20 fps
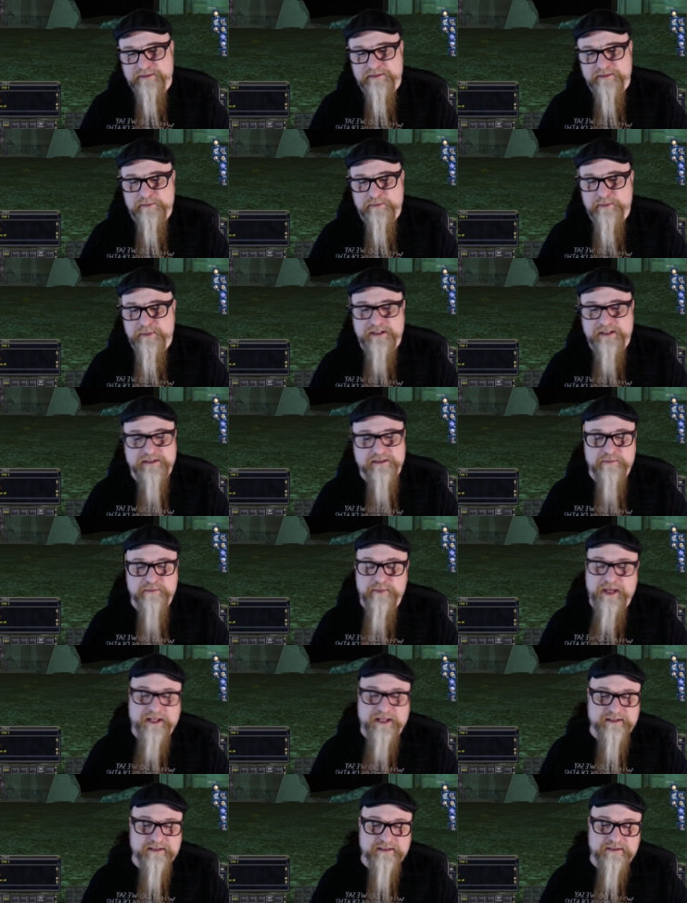You begin to
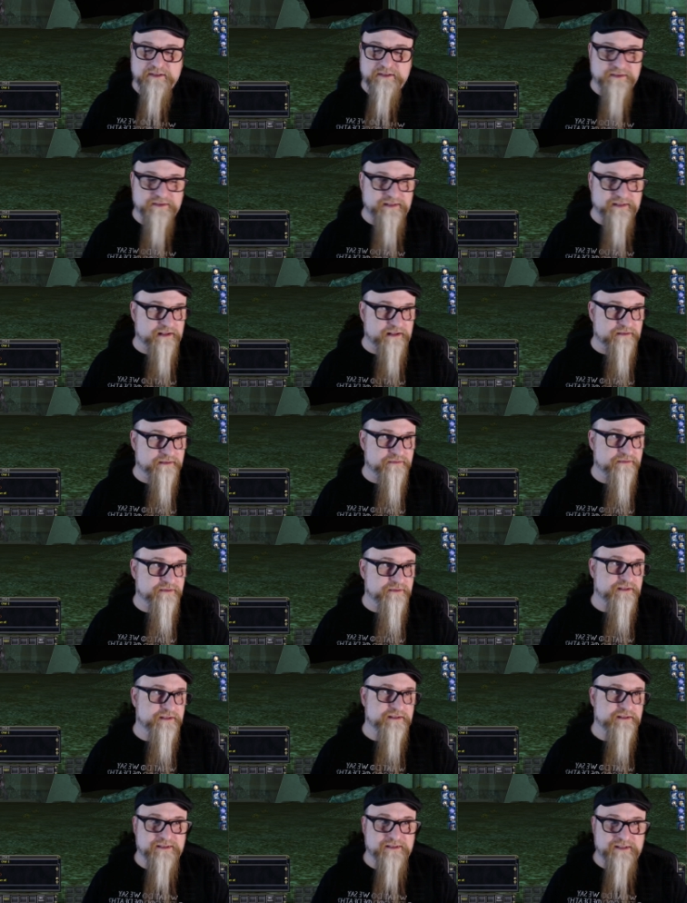bandage yourself.
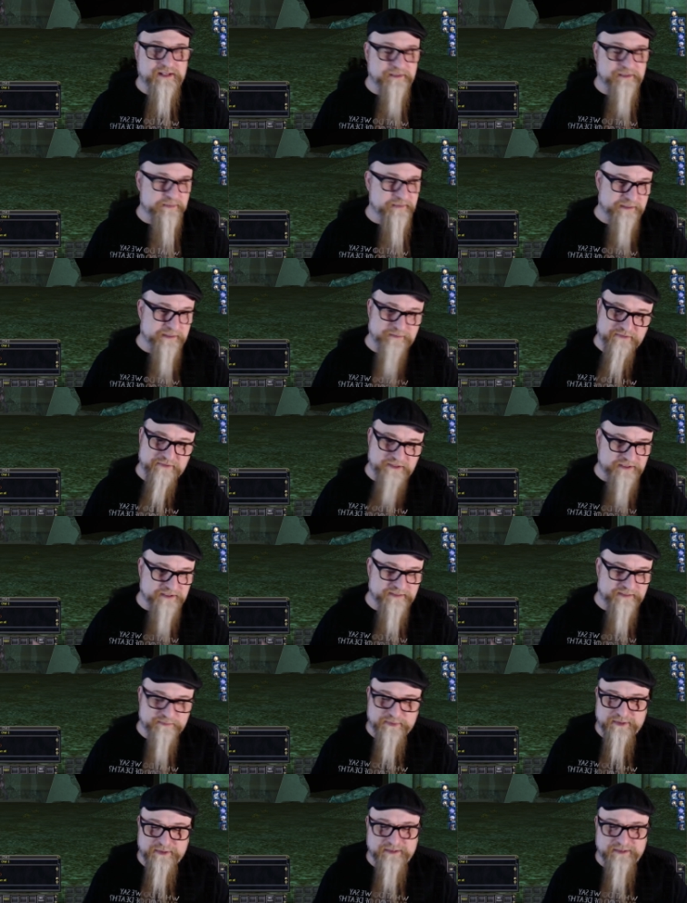I mean, I'm full
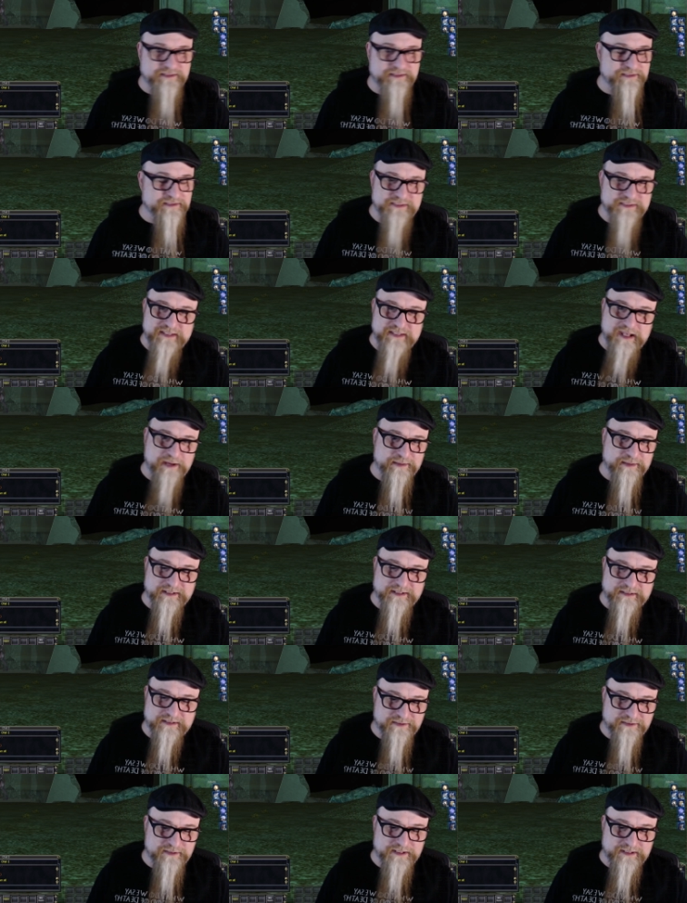hit points, so it's not going to
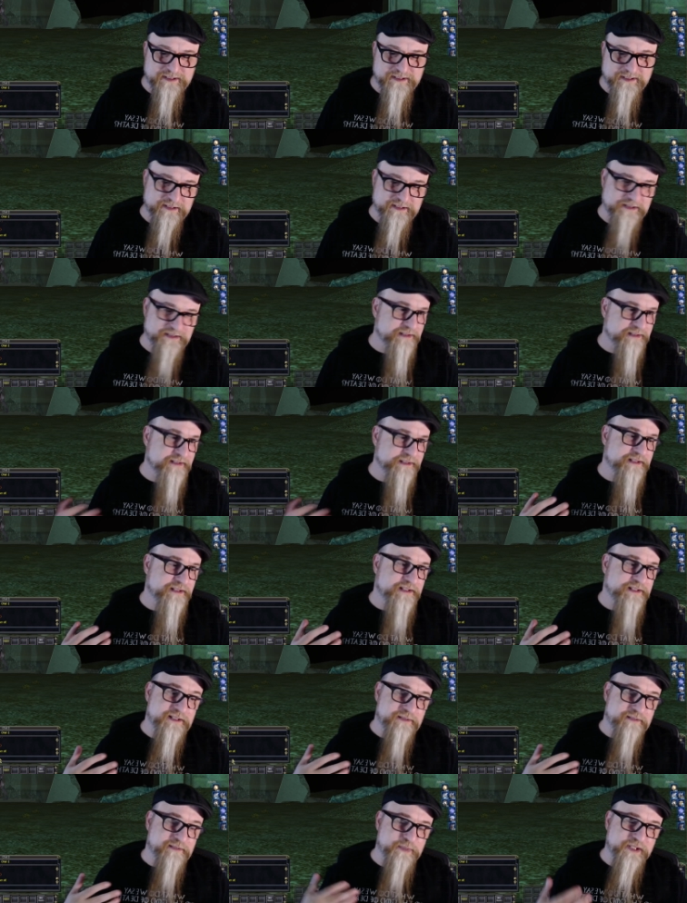do anything.
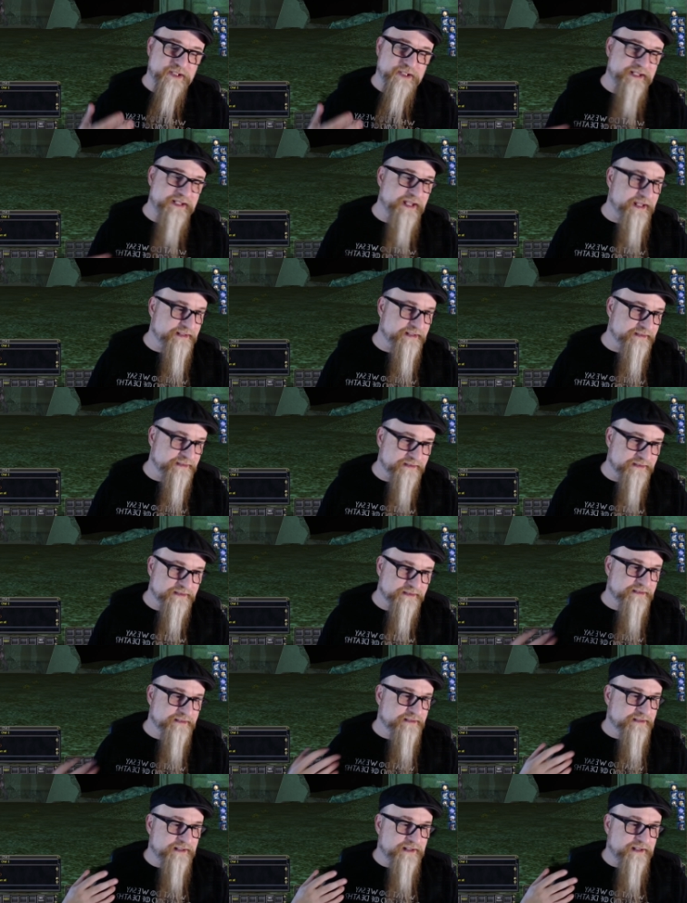But again,
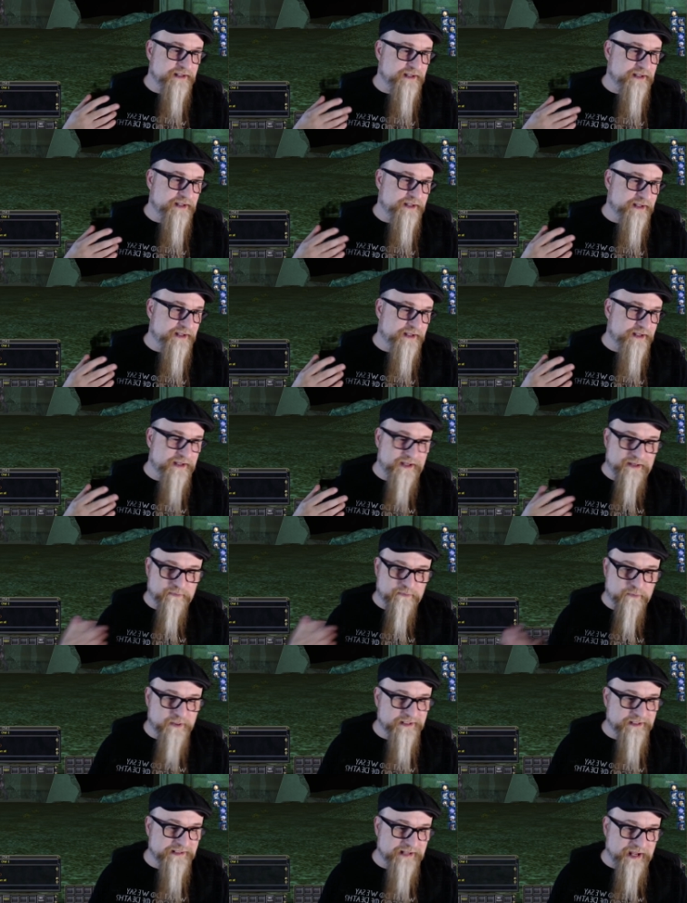uh,
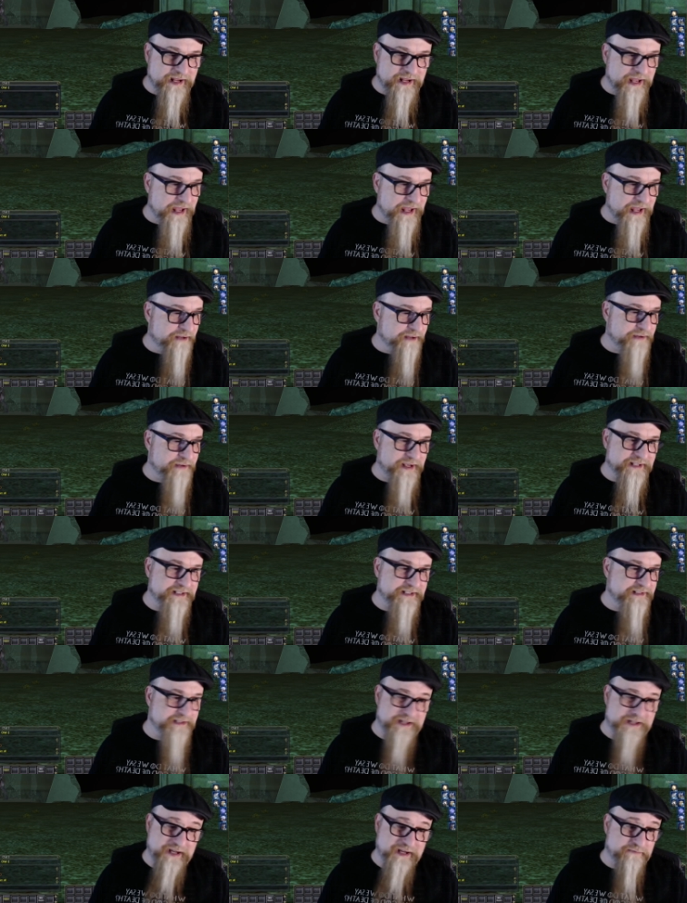what did I have? I
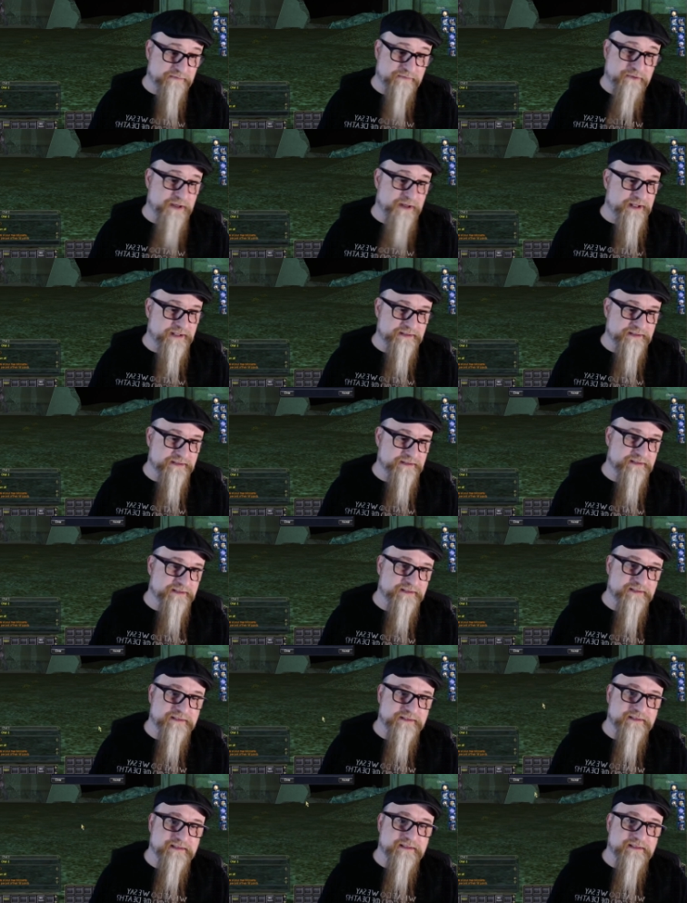didn't have one.
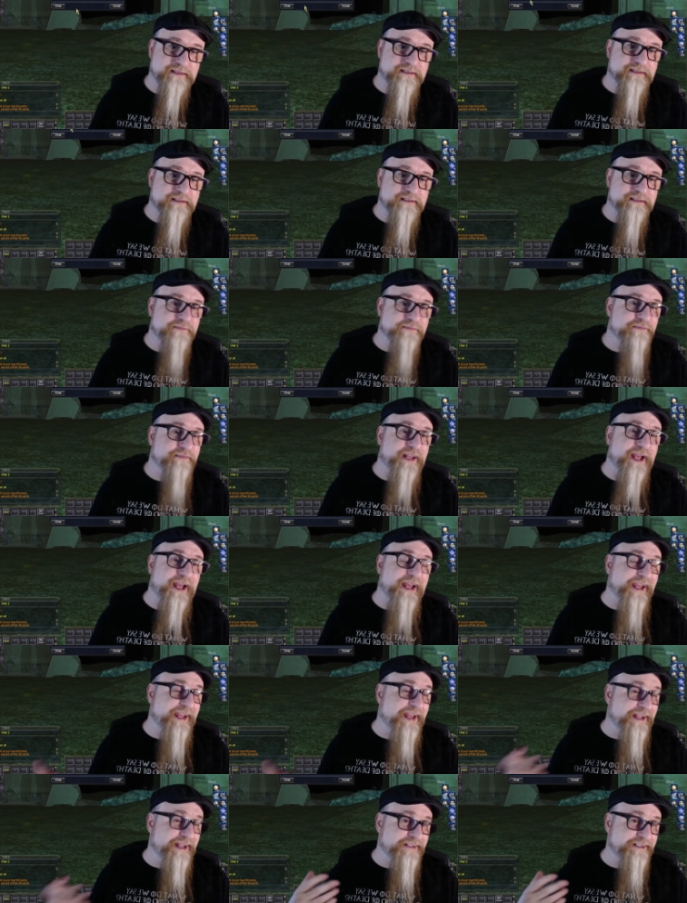I
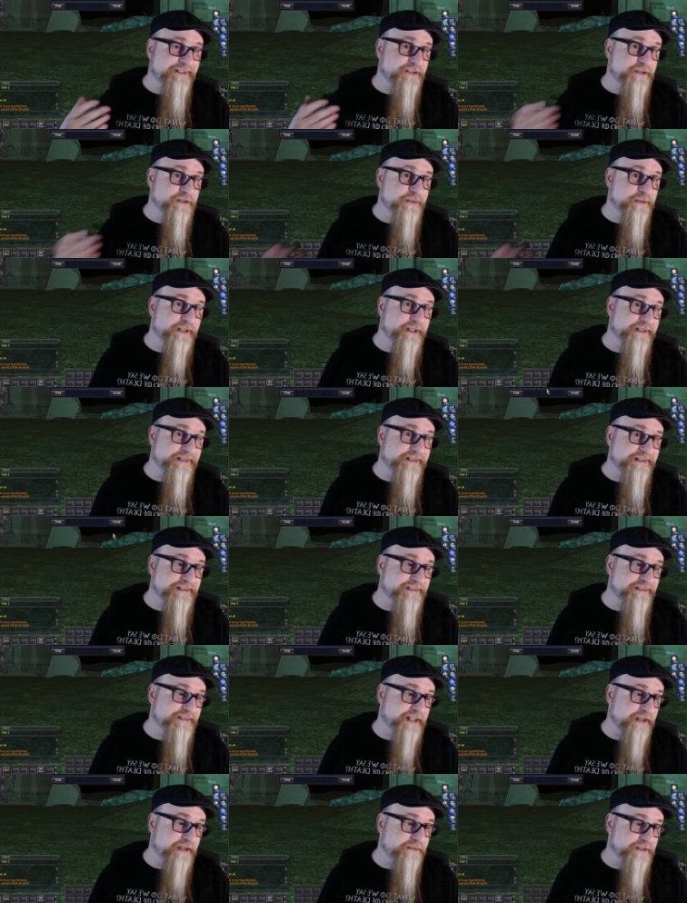had doability
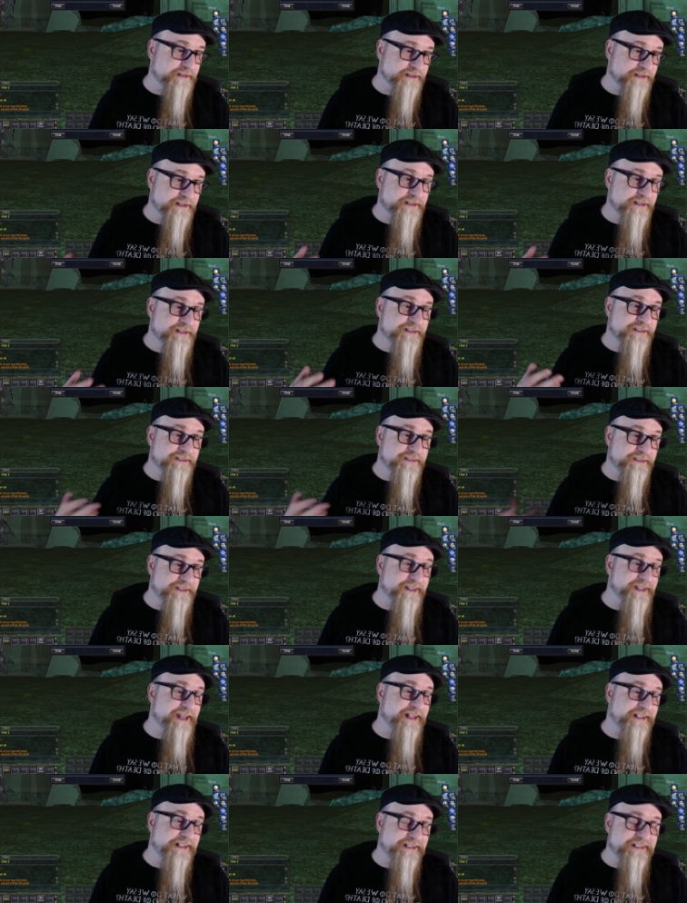seven. So
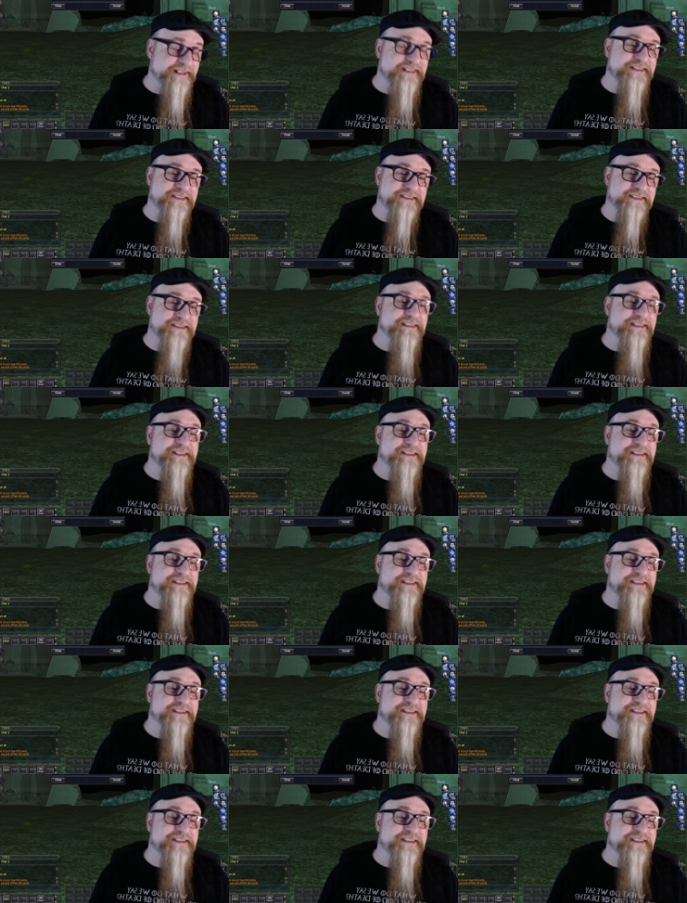that is